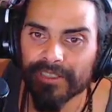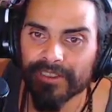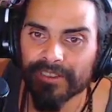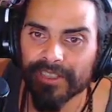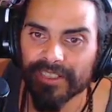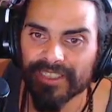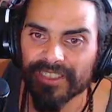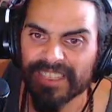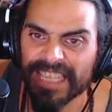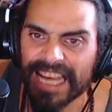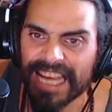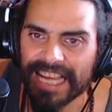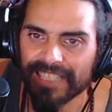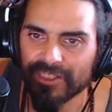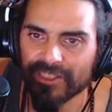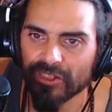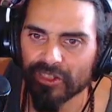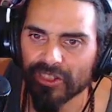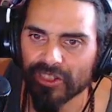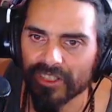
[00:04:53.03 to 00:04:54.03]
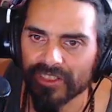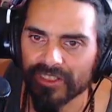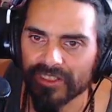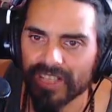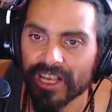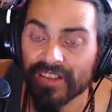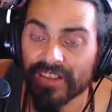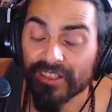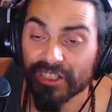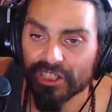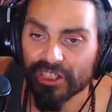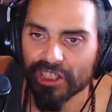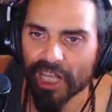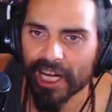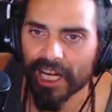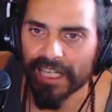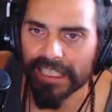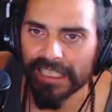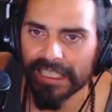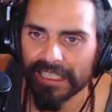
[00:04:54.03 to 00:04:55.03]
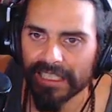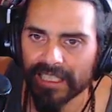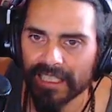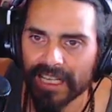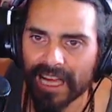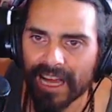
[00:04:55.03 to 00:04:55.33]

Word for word: says The Exorcist, The Shining,